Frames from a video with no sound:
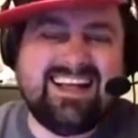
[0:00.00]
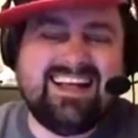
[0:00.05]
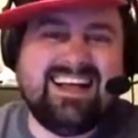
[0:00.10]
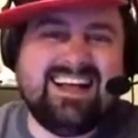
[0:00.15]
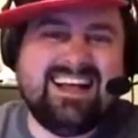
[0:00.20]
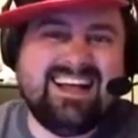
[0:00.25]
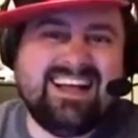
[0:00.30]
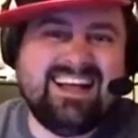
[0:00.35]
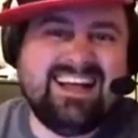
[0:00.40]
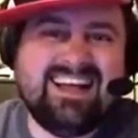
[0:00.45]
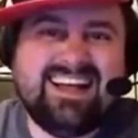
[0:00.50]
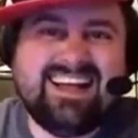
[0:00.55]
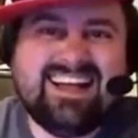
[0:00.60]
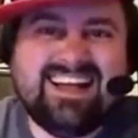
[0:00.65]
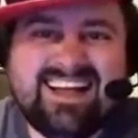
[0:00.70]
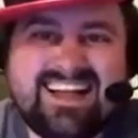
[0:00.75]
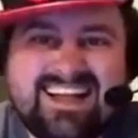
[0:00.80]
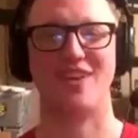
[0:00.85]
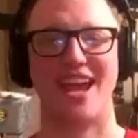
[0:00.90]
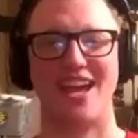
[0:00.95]
grew up down the street from
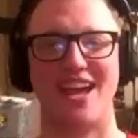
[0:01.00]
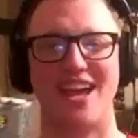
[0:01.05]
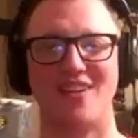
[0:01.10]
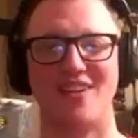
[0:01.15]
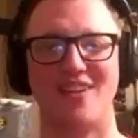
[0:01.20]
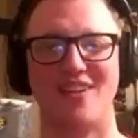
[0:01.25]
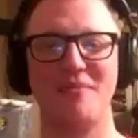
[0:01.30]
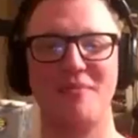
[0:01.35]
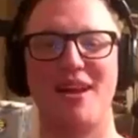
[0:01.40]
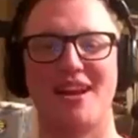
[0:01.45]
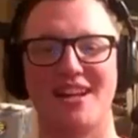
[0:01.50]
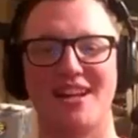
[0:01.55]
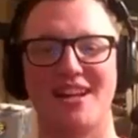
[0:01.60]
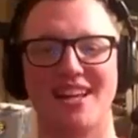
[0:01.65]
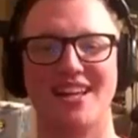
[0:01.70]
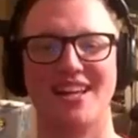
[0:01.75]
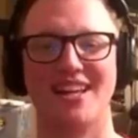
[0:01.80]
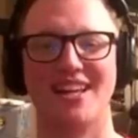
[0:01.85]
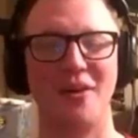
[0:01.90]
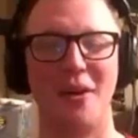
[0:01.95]
a Movie Gallery. I don't
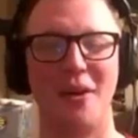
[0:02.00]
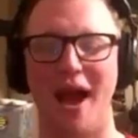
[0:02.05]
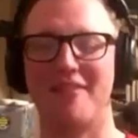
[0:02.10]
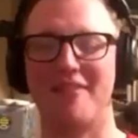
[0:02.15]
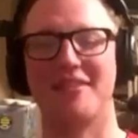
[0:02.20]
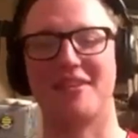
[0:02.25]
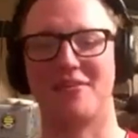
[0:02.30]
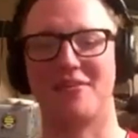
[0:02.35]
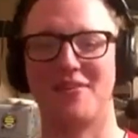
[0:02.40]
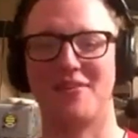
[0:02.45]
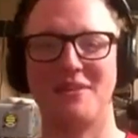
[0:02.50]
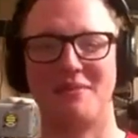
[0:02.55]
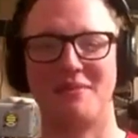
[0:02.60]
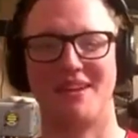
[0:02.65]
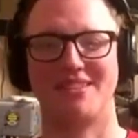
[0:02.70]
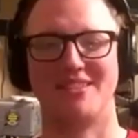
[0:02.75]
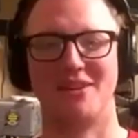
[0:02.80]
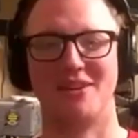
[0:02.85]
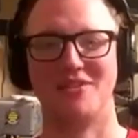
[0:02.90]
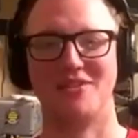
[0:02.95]
have to defend
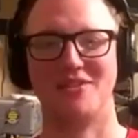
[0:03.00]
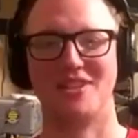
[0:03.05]
myself.